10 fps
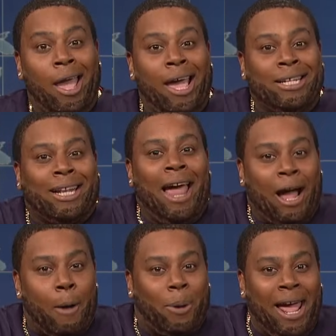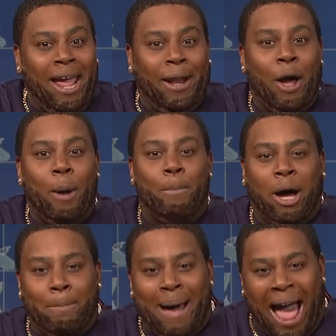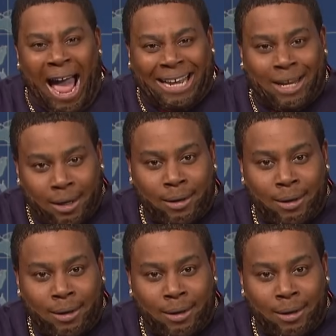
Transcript: It's like a plane, but bad.